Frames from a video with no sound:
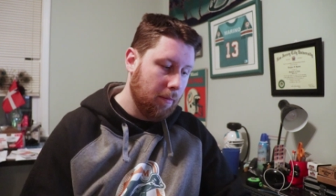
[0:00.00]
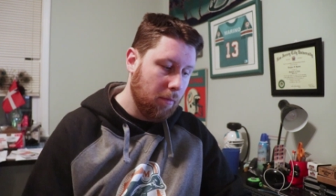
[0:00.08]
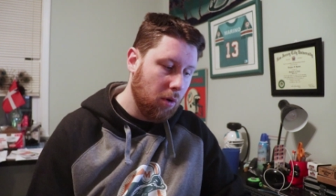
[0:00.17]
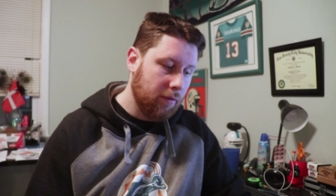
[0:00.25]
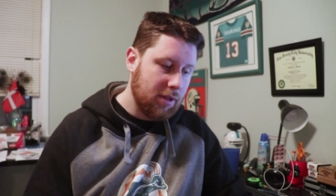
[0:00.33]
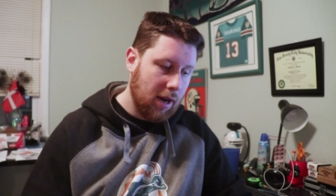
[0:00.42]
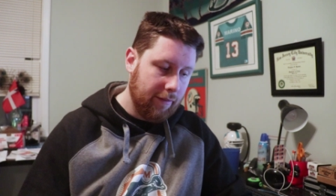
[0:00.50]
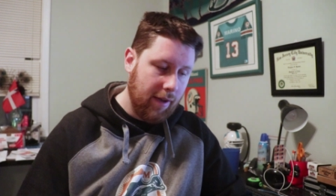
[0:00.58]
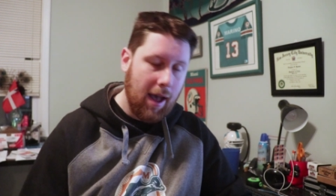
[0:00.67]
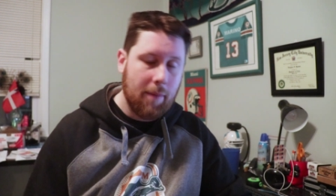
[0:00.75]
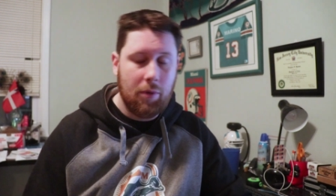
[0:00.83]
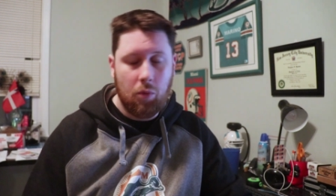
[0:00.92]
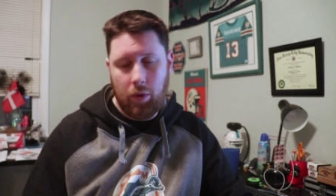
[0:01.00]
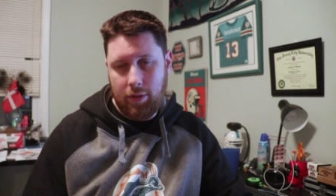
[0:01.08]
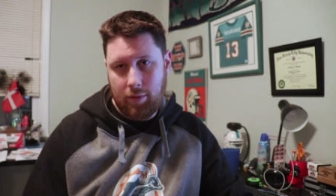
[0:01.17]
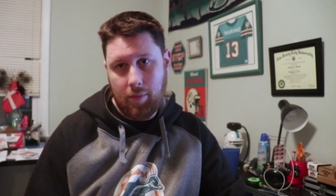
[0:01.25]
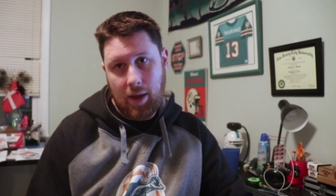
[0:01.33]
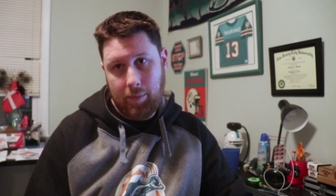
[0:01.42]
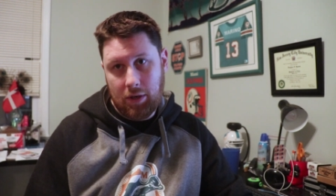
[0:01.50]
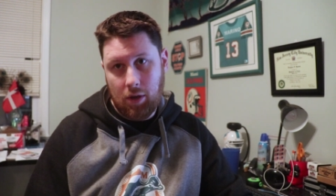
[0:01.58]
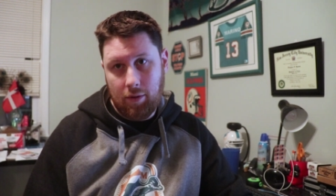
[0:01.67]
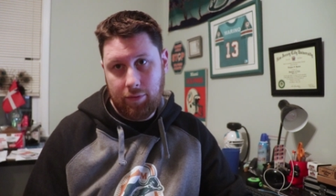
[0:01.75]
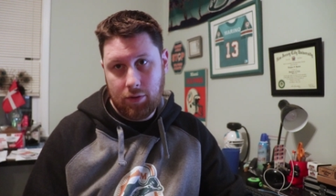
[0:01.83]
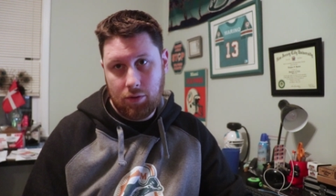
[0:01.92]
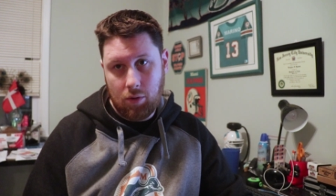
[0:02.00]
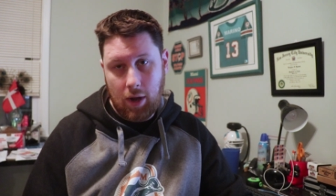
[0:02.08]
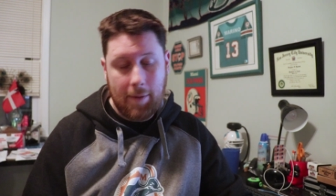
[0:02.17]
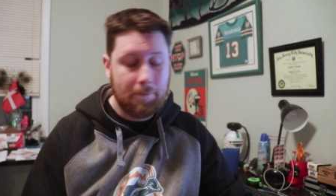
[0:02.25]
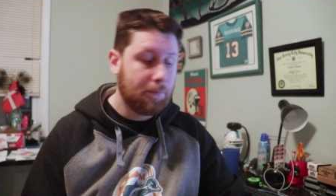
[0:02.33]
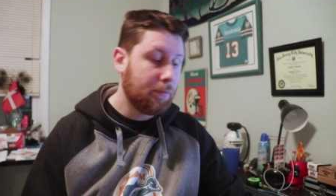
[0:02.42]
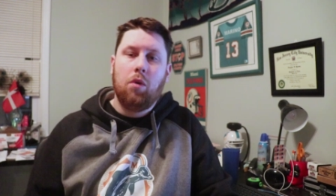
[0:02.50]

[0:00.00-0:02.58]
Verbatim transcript: the moves that have happened with the Miami Dolphins, okay?